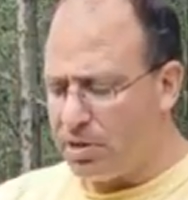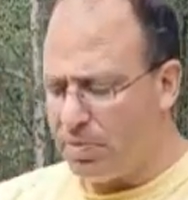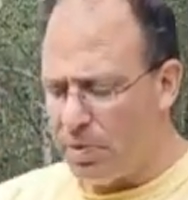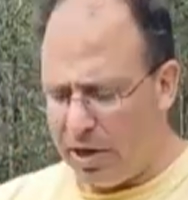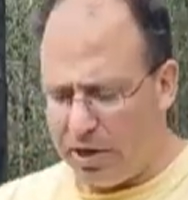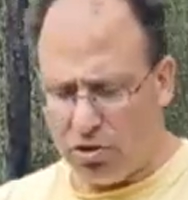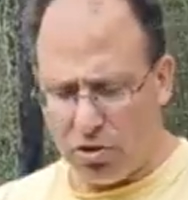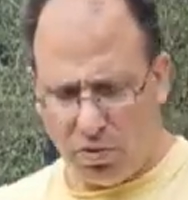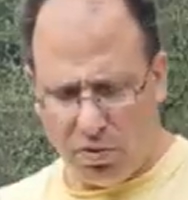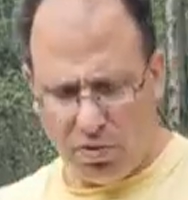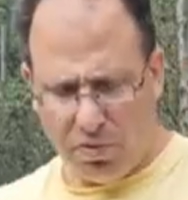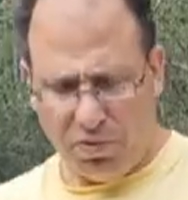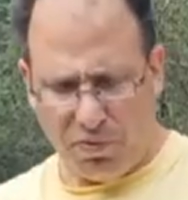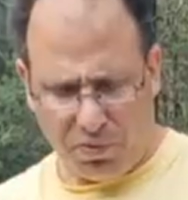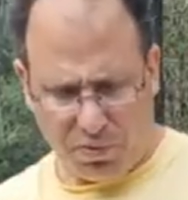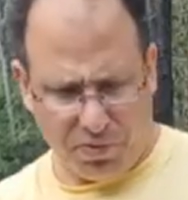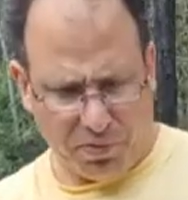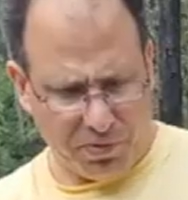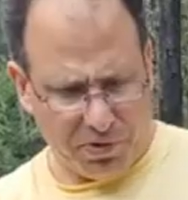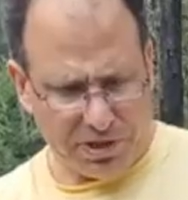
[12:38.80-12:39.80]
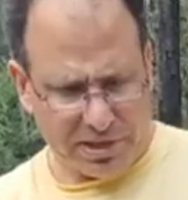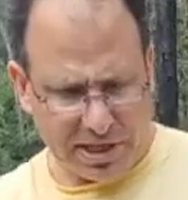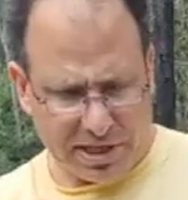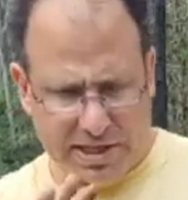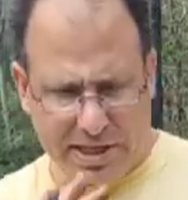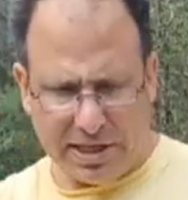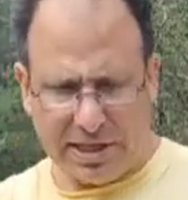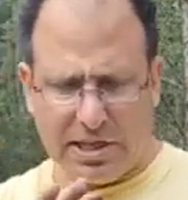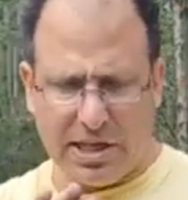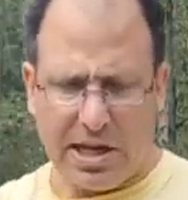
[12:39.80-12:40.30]
right? So these are the
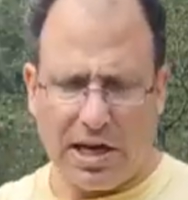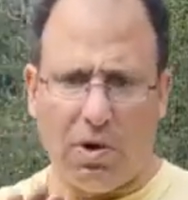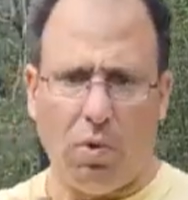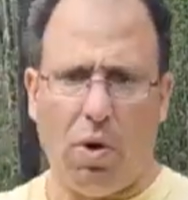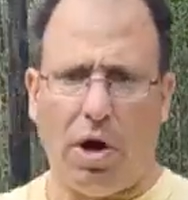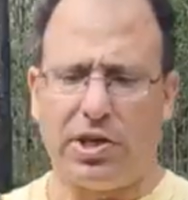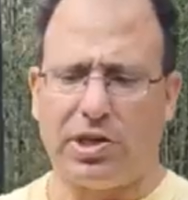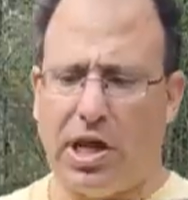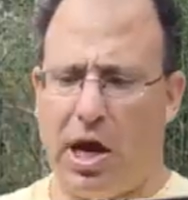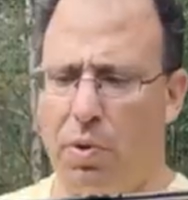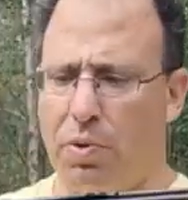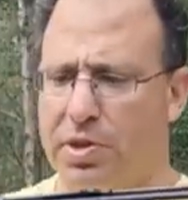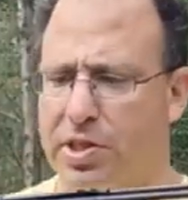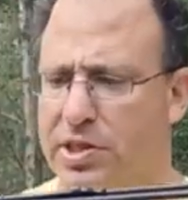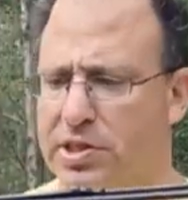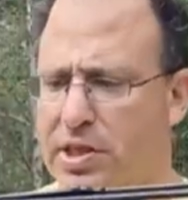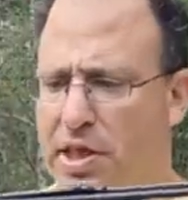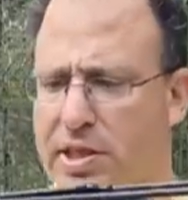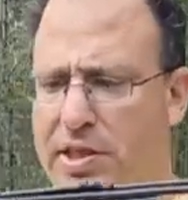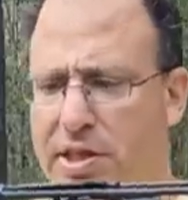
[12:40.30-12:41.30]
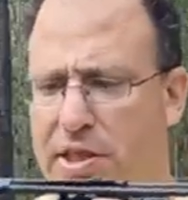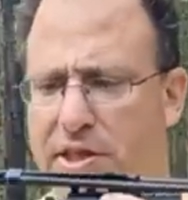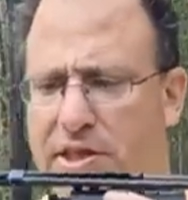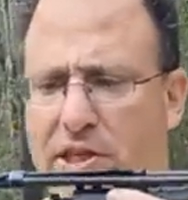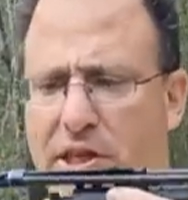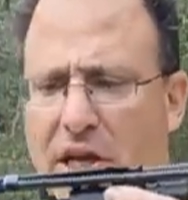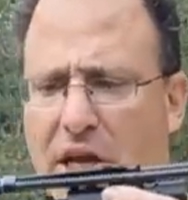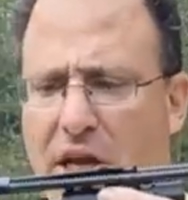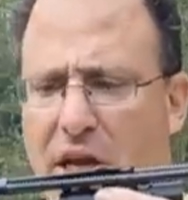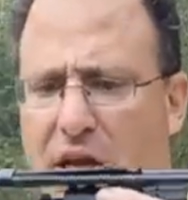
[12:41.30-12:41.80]
things you got to watch out with this. That this
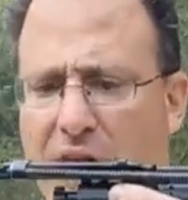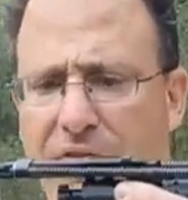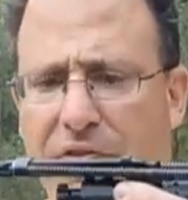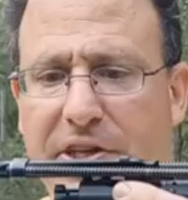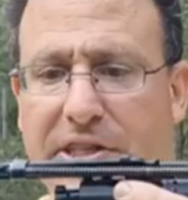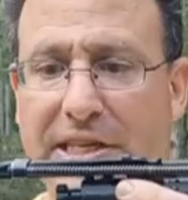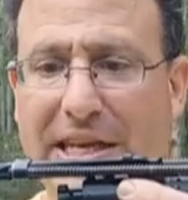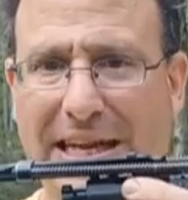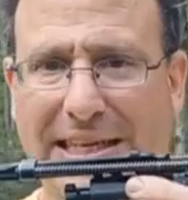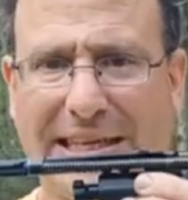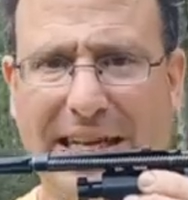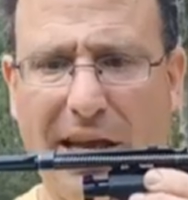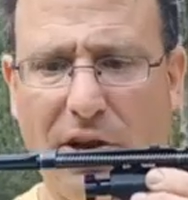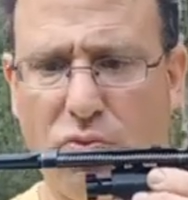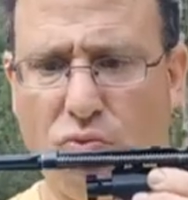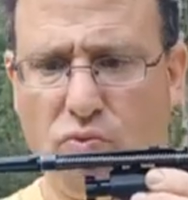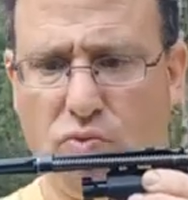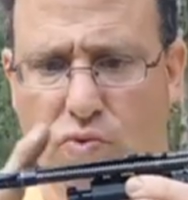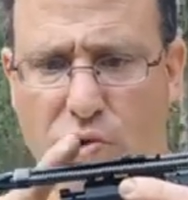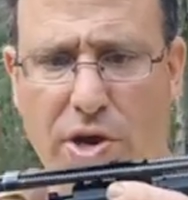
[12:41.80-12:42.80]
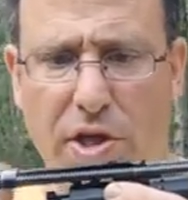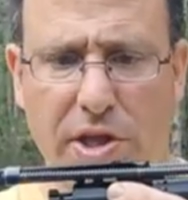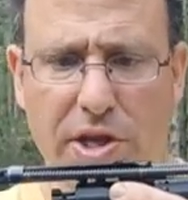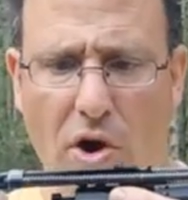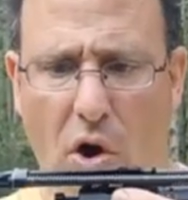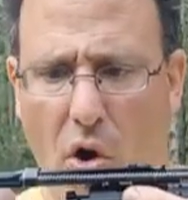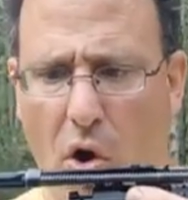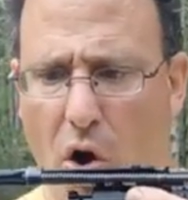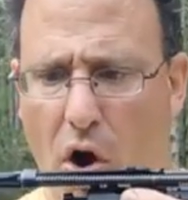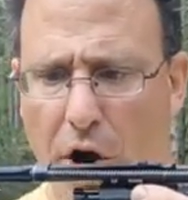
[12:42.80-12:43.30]
gets hit really
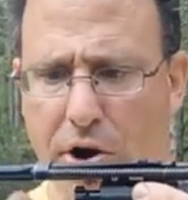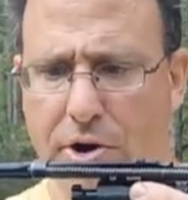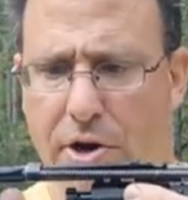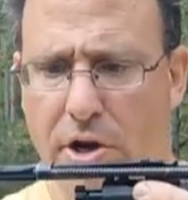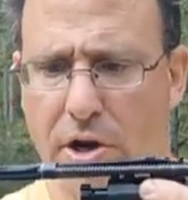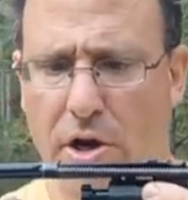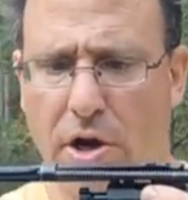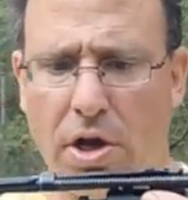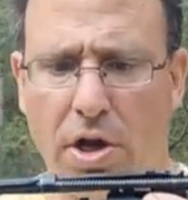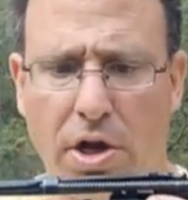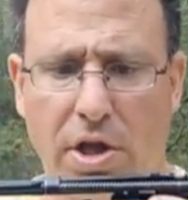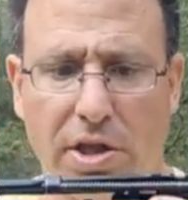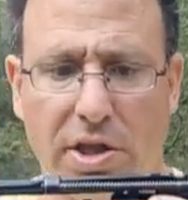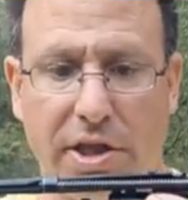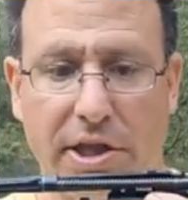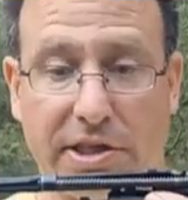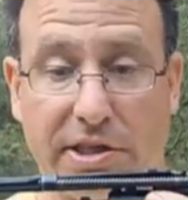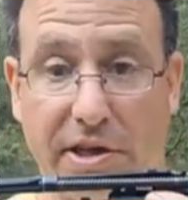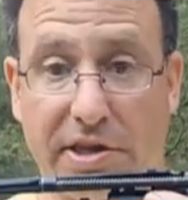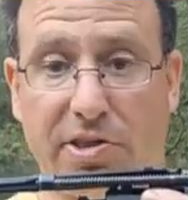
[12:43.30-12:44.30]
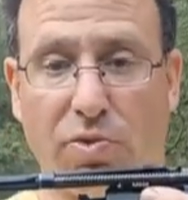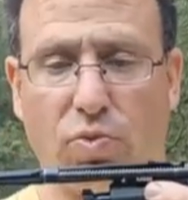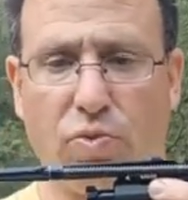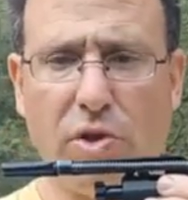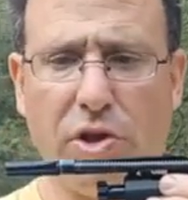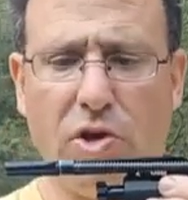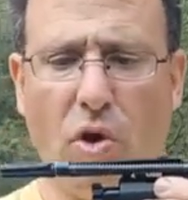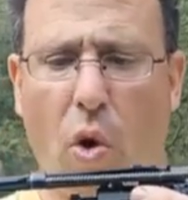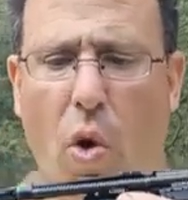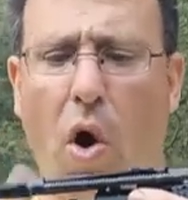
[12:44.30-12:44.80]
hard. It's a
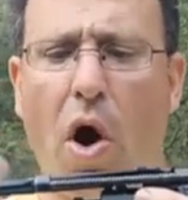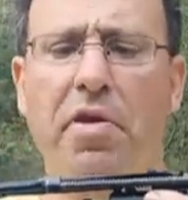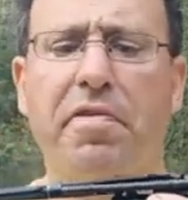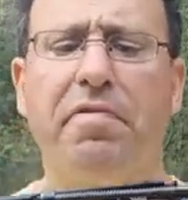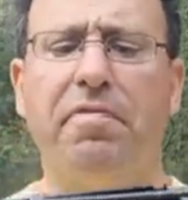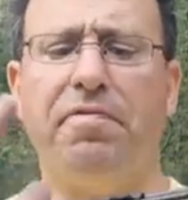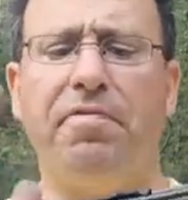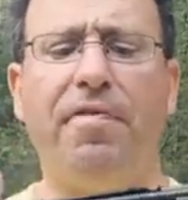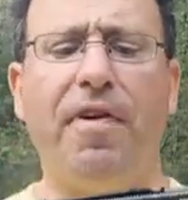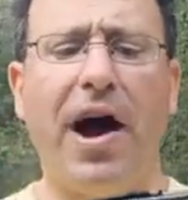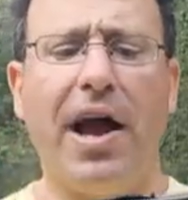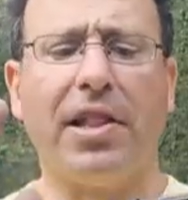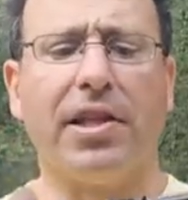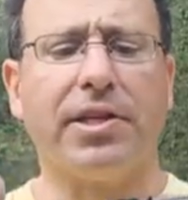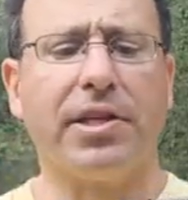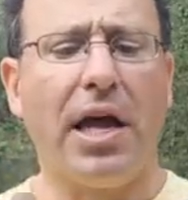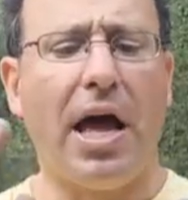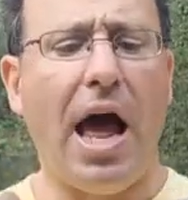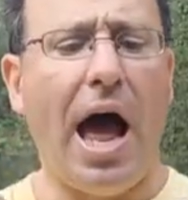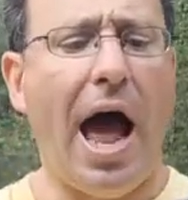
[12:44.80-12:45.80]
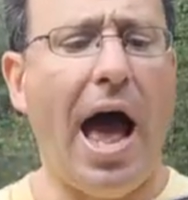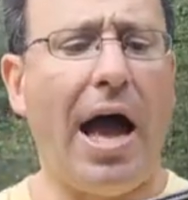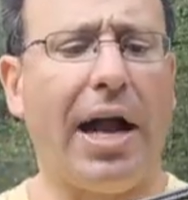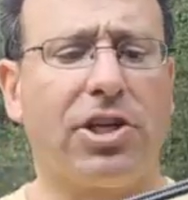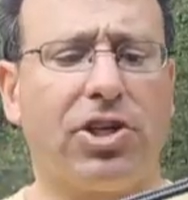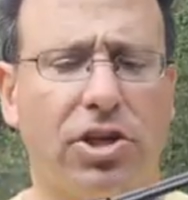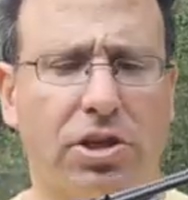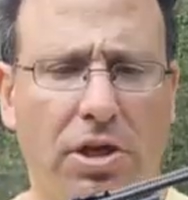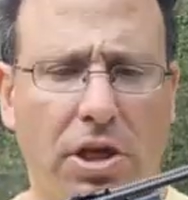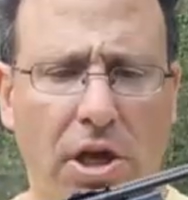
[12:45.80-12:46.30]
really hard, violent
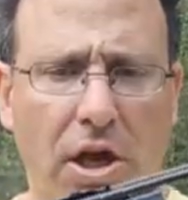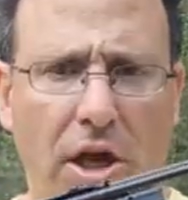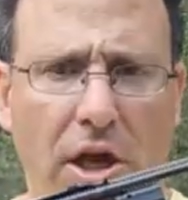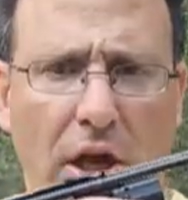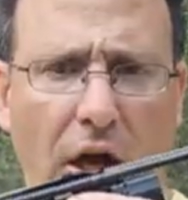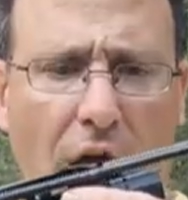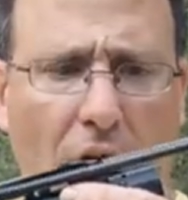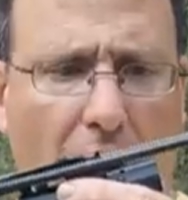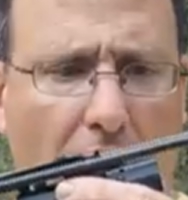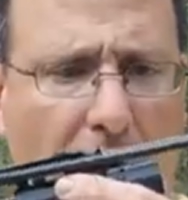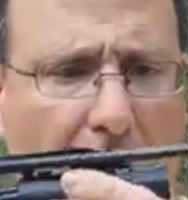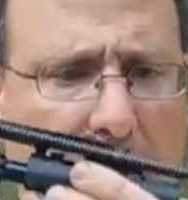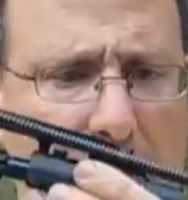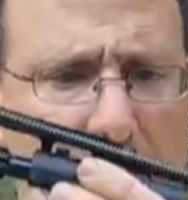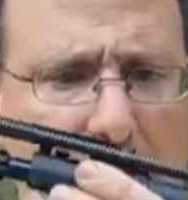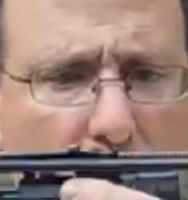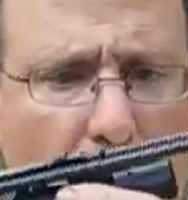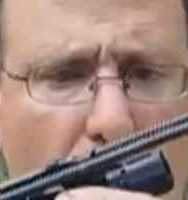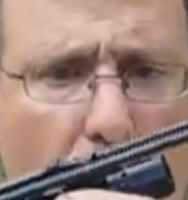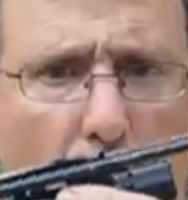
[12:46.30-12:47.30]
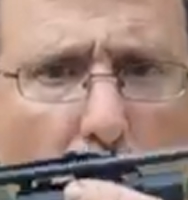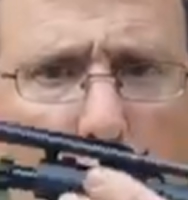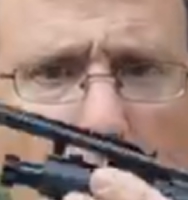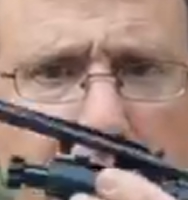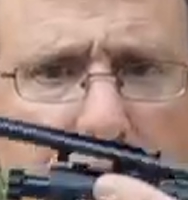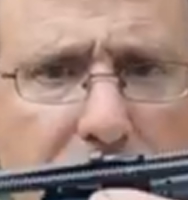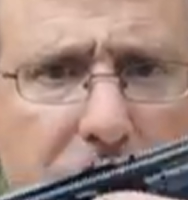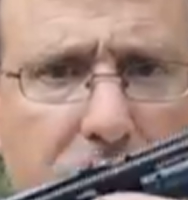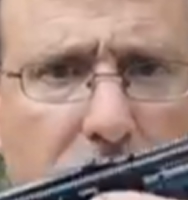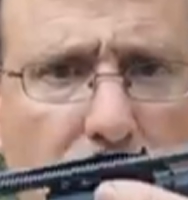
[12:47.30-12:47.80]
action, and it
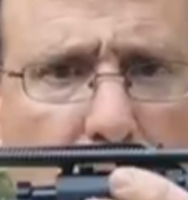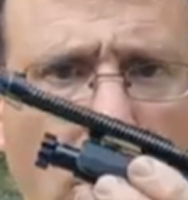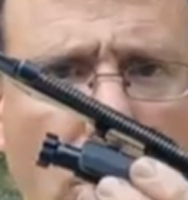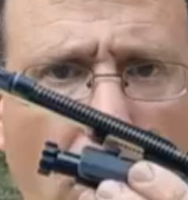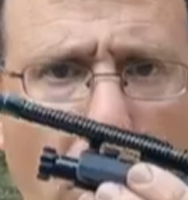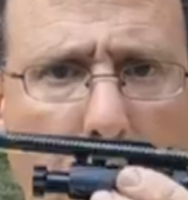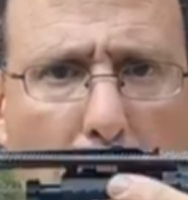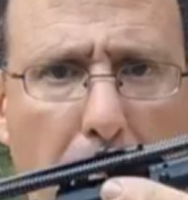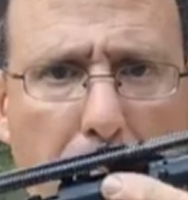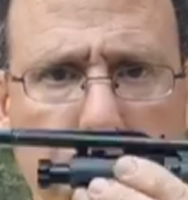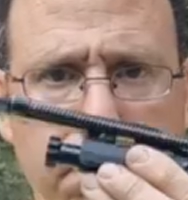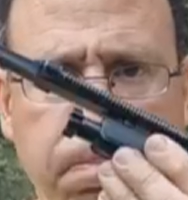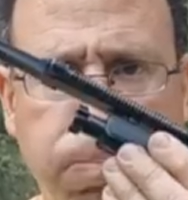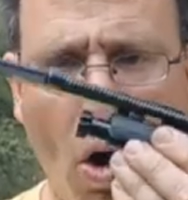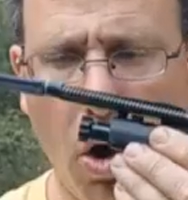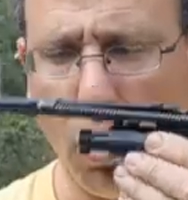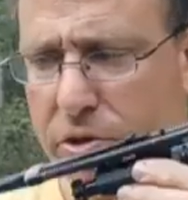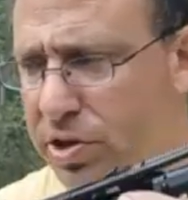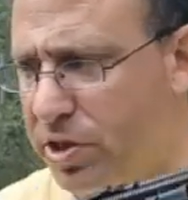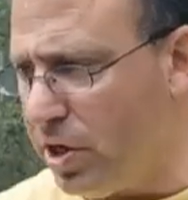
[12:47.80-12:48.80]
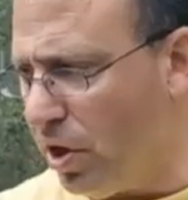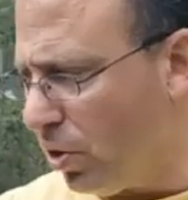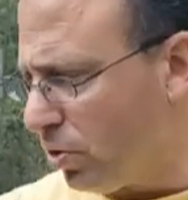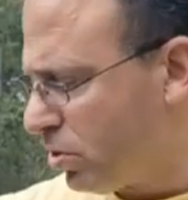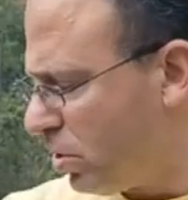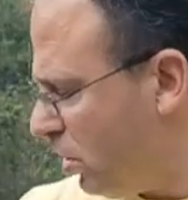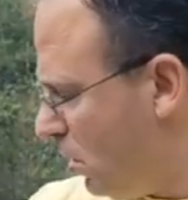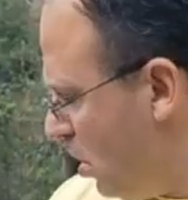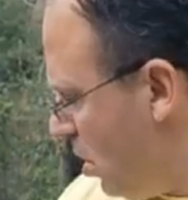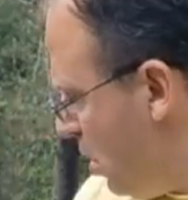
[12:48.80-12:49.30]
causes bolt
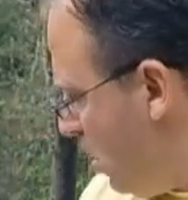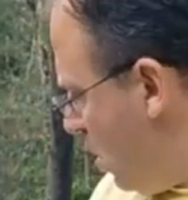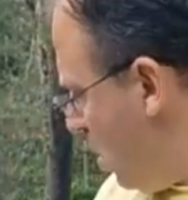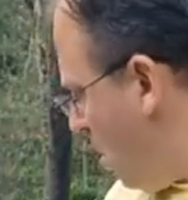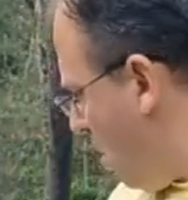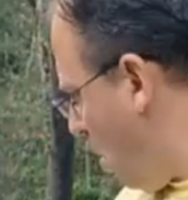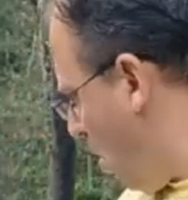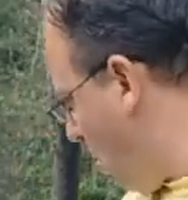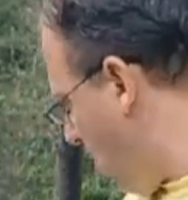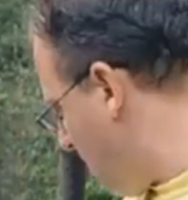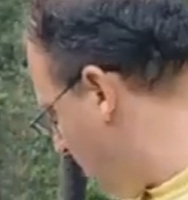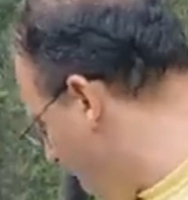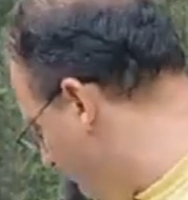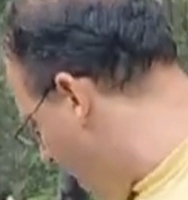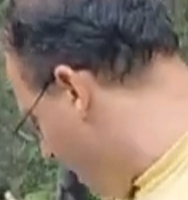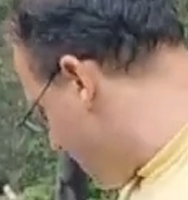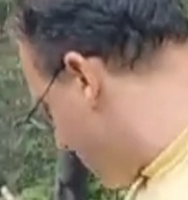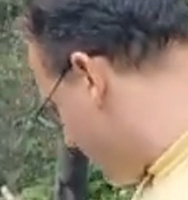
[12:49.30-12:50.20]
tilt. And